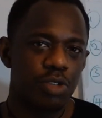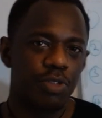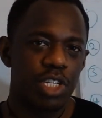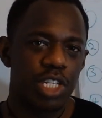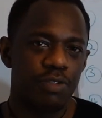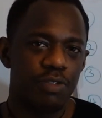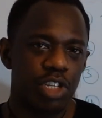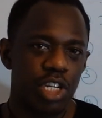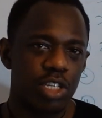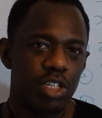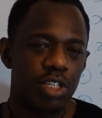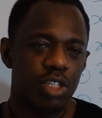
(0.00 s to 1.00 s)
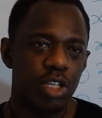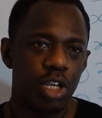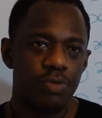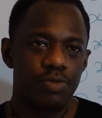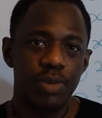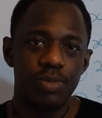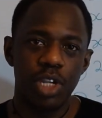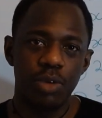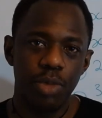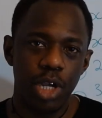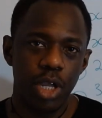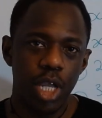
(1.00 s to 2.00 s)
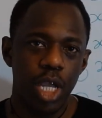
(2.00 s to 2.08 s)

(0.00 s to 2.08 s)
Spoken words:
Things have changed since September.